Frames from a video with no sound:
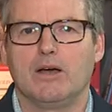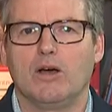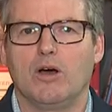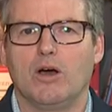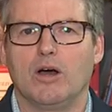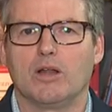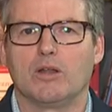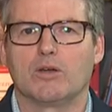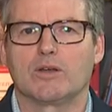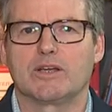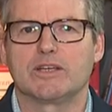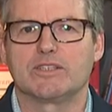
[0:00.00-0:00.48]

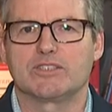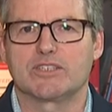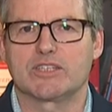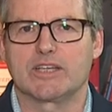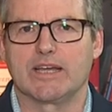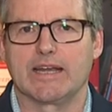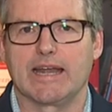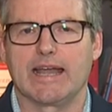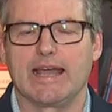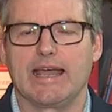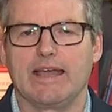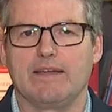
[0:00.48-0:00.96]
Oh, look, it's
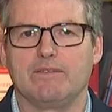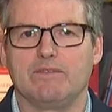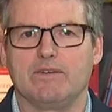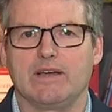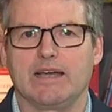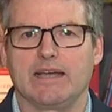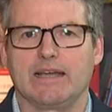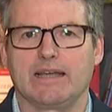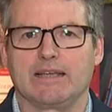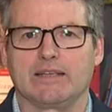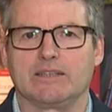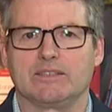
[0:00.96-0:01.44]
going to have
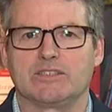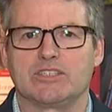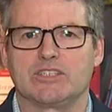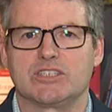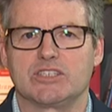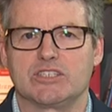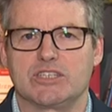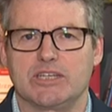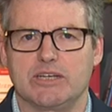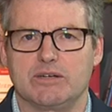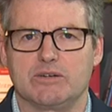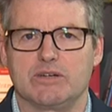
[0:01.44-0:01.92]
a
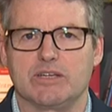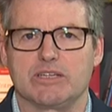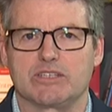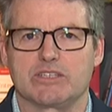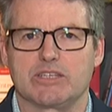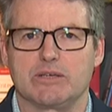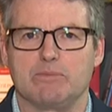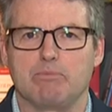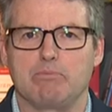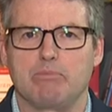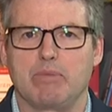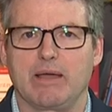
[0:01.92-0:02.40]

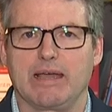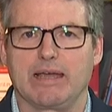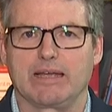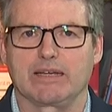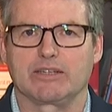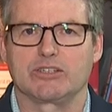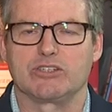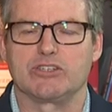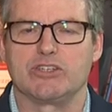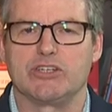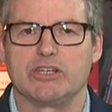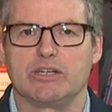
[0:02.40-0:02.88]
serious
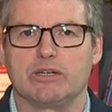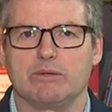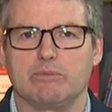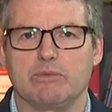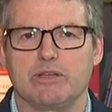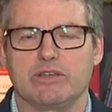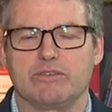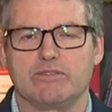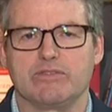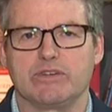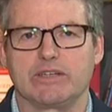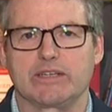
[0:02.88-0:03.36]
impact,
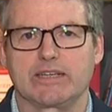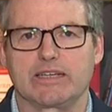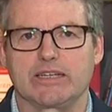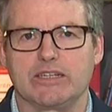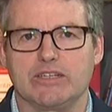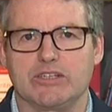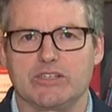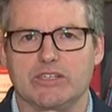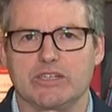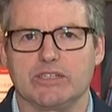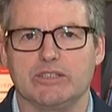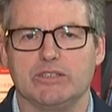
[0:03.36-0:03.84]
Jeremy, if it
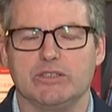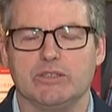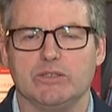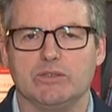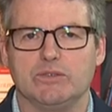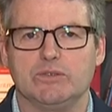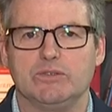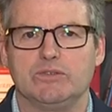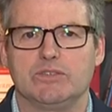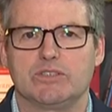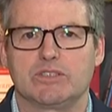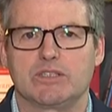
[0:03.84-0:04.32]

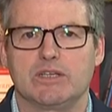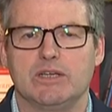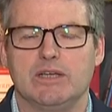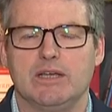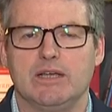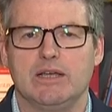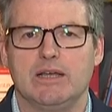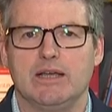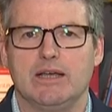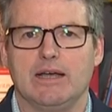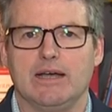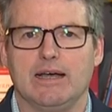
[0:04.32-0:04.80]
continues.
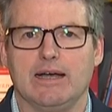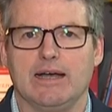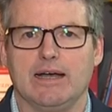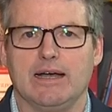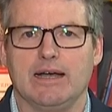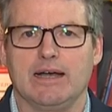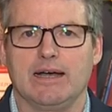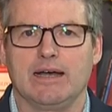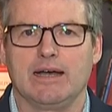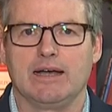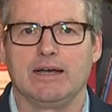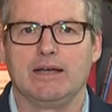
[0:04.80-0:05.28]

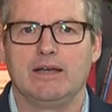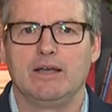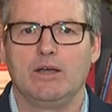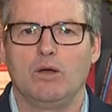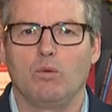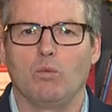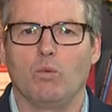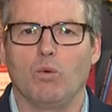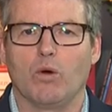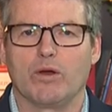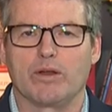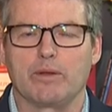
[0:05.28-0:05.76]
Uh,
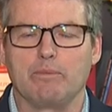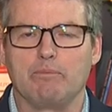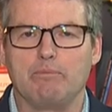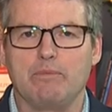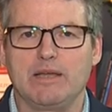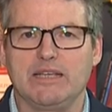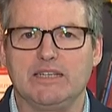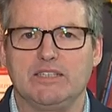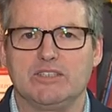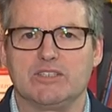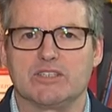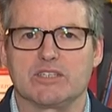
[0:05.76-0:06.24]
what it
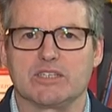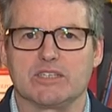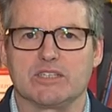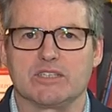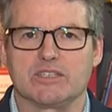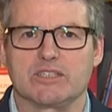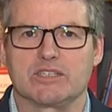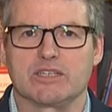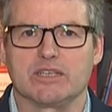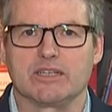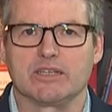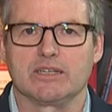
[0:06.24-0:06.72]
means
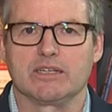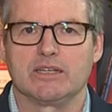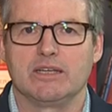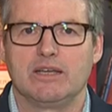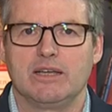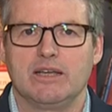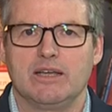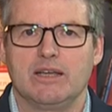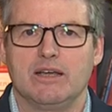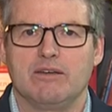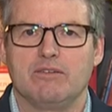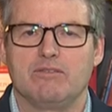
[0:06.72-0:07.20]
is that
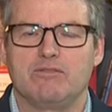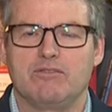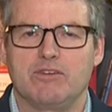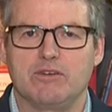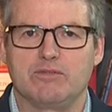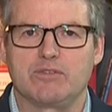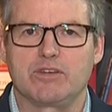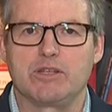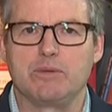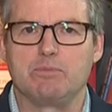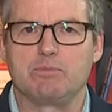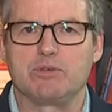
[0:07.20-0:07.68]

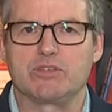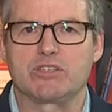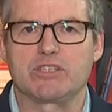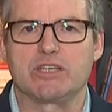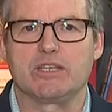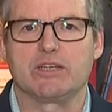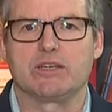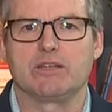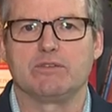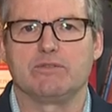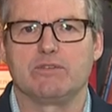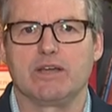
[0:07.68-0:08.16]

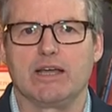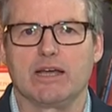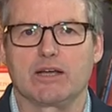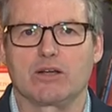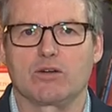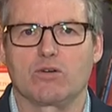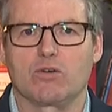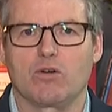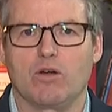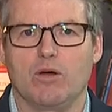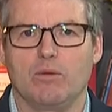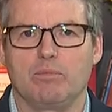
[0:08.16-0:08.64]
50% of our
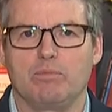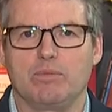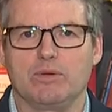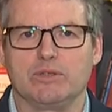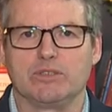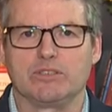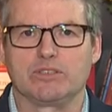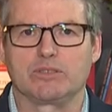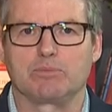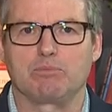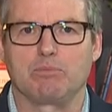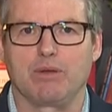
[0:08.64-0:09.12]
crop
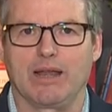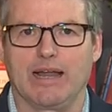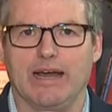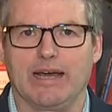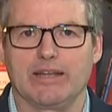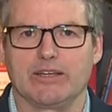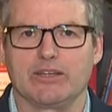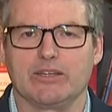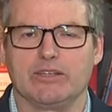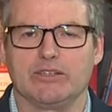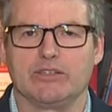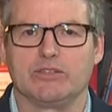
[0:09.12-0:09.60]
is
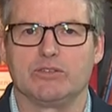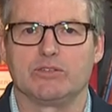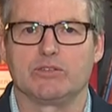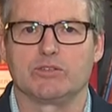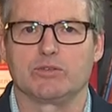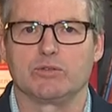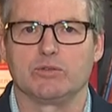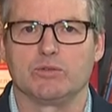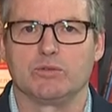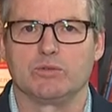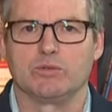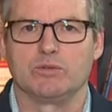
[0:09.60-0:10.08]
planted
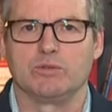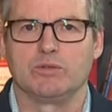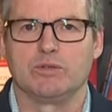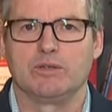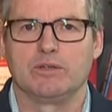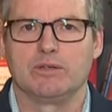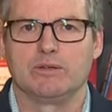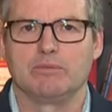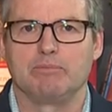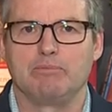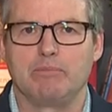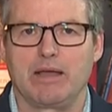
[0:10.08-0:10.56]
to
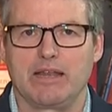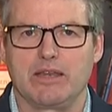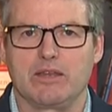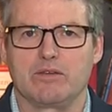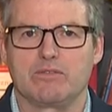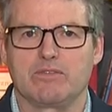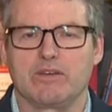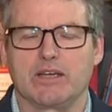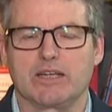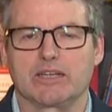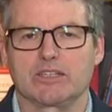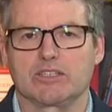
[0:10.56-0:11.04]

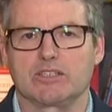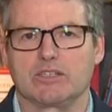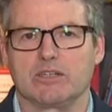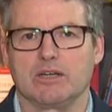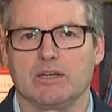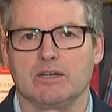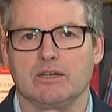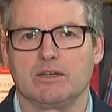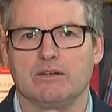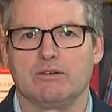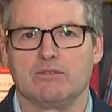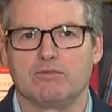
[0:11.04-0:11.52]

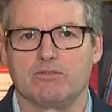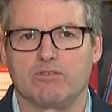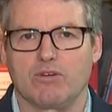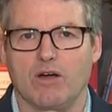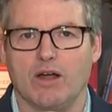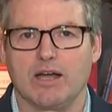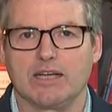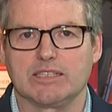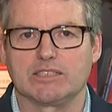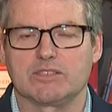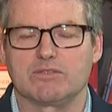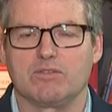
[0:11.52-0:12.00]
manufacture
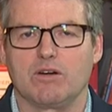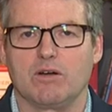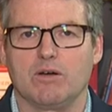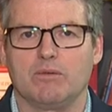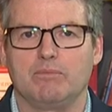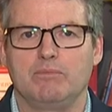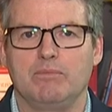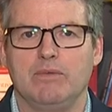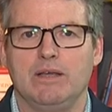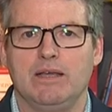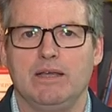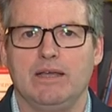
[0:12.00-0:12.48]
fries
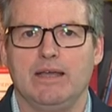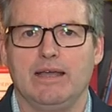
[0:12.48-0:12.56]
from.